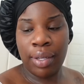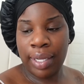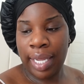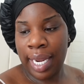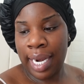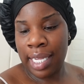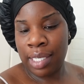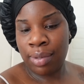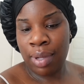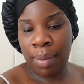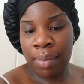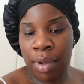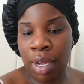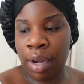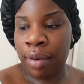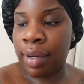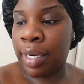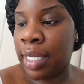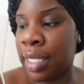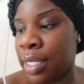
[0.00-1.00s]
yeah, that's what I'm
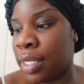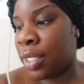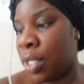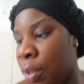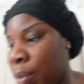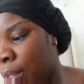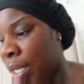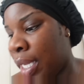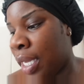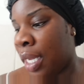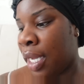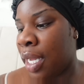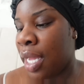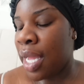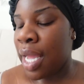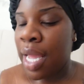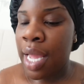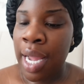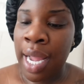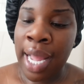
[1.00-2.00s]
currently doing.
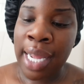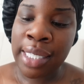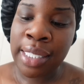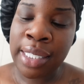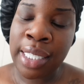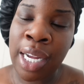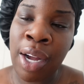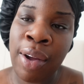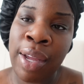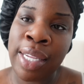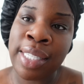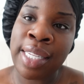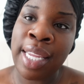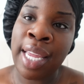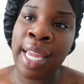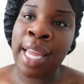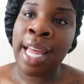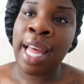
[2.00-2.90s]
Cashel is here